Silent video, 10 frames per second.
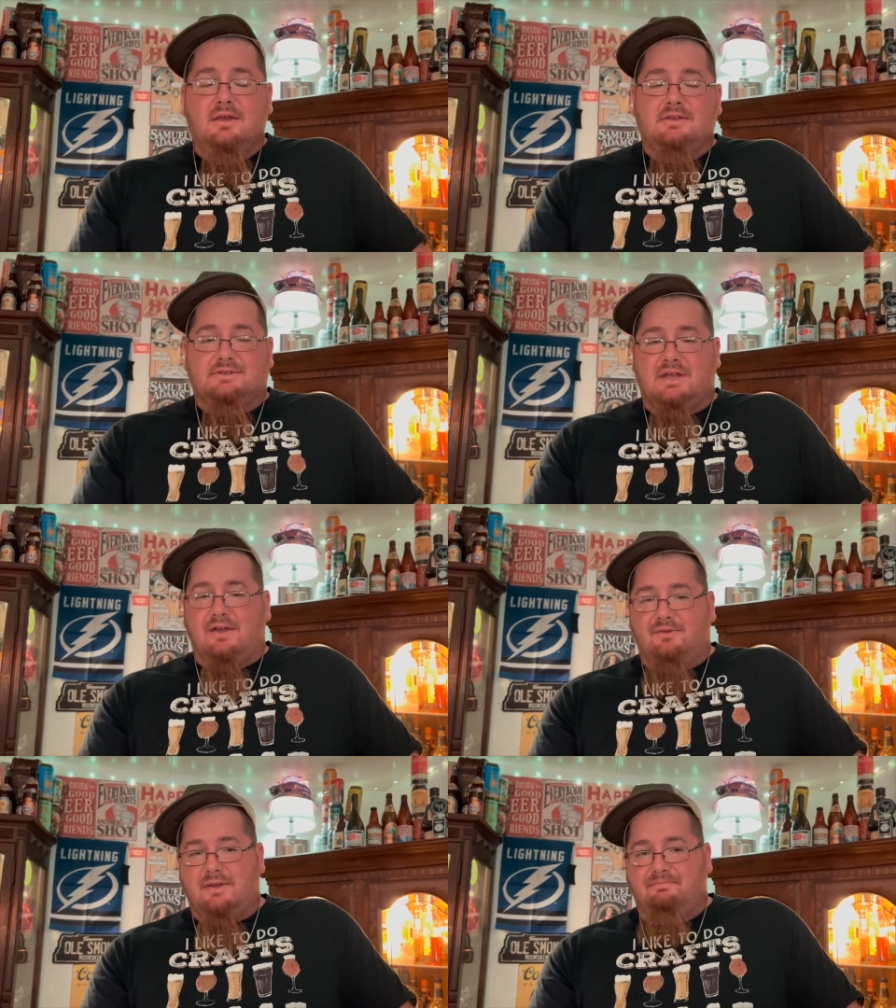Let's
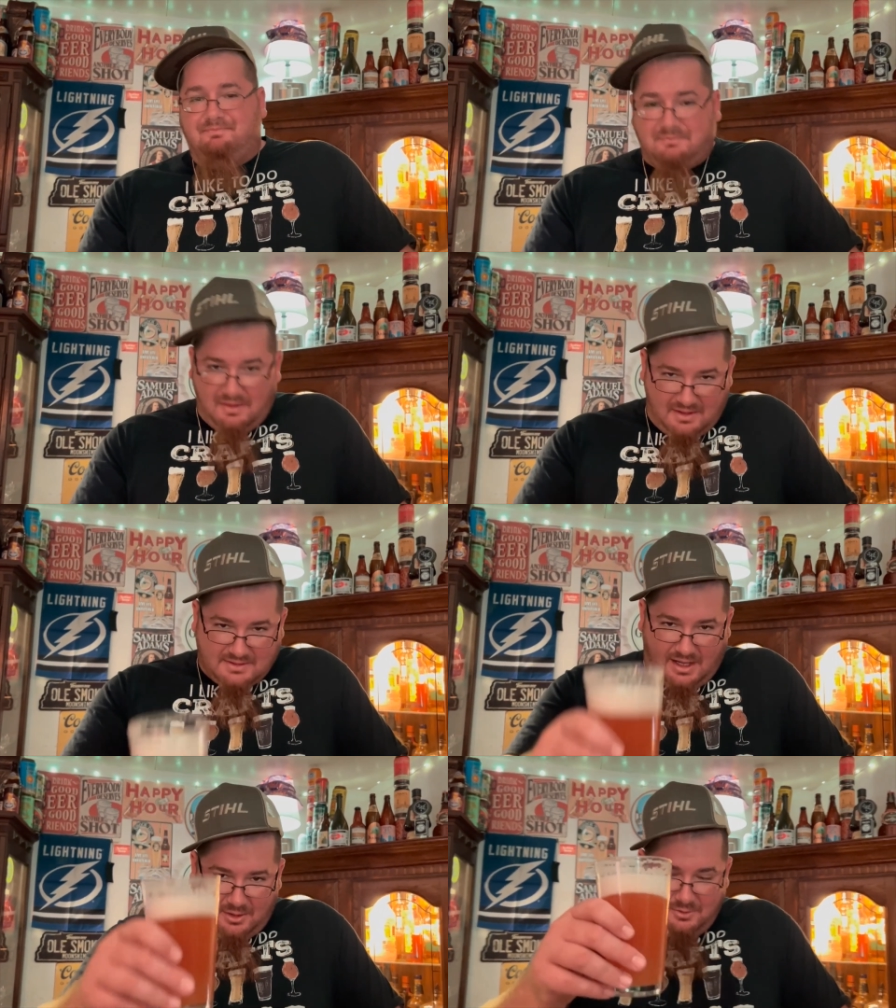dive in.
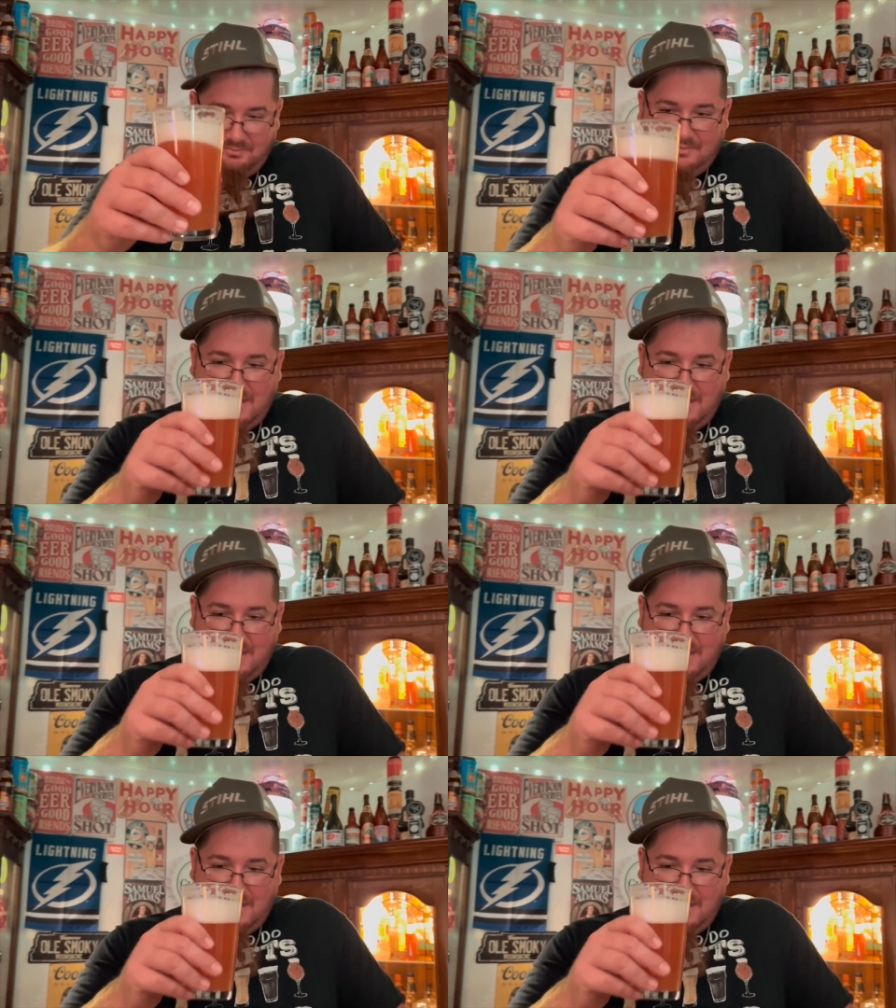Salute.